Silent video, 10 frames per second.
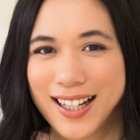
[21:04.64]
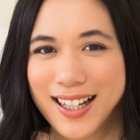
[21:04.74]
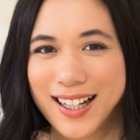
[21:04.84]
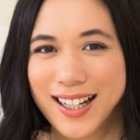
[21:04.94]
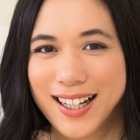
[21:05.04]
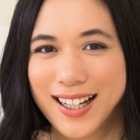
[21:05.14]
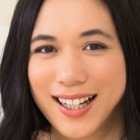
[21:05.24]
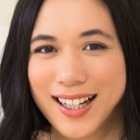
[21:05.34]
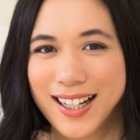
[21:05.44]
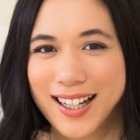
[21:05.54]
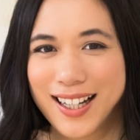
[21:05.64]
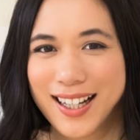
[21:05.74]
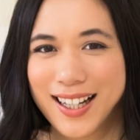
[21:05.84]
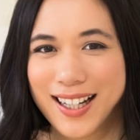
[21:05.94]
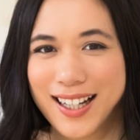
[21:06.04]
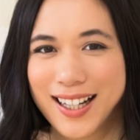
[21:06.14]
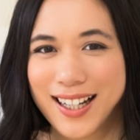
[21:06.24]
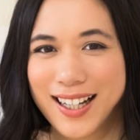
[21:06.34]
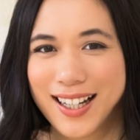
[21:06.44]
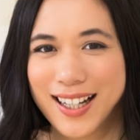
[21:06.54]

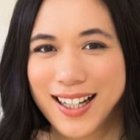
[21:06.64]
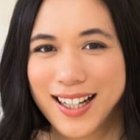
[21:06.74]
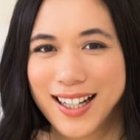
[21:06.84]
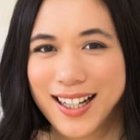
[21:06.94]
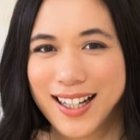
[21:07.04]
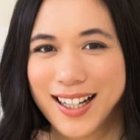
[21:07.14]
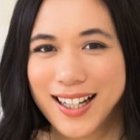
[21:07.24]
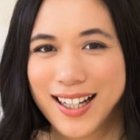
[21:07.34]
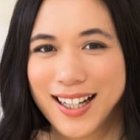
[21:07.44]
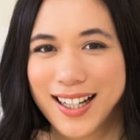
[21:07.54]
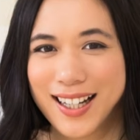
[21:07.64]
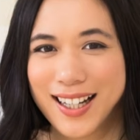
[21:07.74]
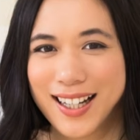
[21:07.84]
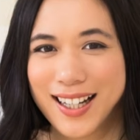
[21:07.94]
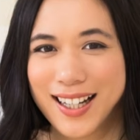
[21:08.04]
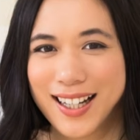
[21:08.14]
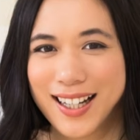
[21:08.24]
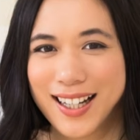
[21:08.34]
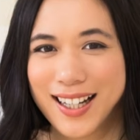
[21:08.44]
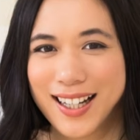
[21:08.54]

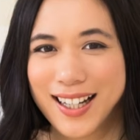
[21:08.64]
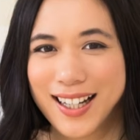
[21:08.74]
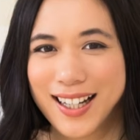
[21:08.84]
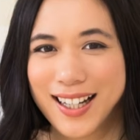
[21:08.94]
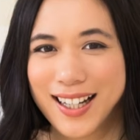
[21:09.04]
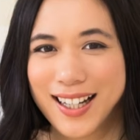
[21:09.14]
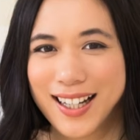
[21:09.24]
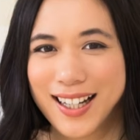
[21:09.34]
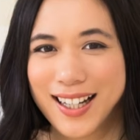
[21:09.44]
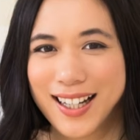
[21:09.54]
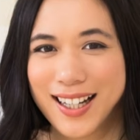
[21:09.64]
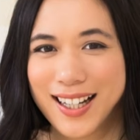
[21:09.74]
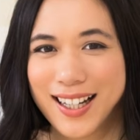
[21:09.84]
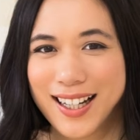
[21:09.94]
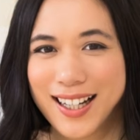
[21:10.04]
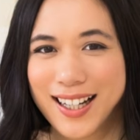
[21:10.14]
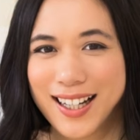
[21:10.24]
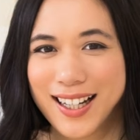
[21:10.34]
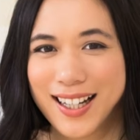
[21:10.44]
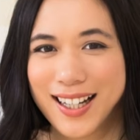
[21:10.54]

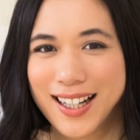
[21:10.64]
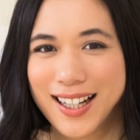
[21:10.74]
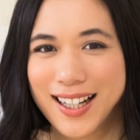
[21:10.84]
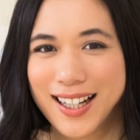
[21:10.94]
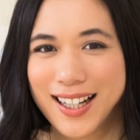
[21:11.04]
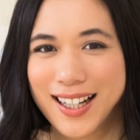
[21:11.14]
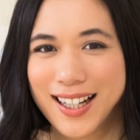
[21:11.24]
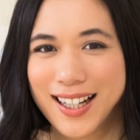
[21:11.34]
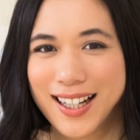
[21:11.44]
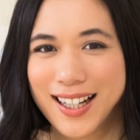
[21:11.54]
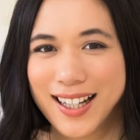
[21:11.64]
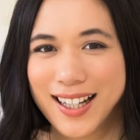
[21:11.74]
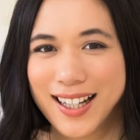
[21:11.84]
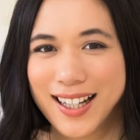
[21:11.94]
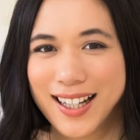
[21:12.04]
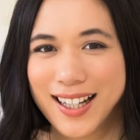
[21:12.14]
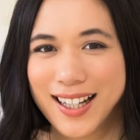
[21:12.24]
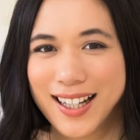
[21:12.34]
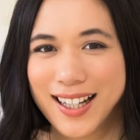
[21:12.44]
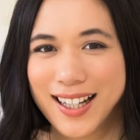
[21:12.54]
The face doesn't move, so there is nothing to read.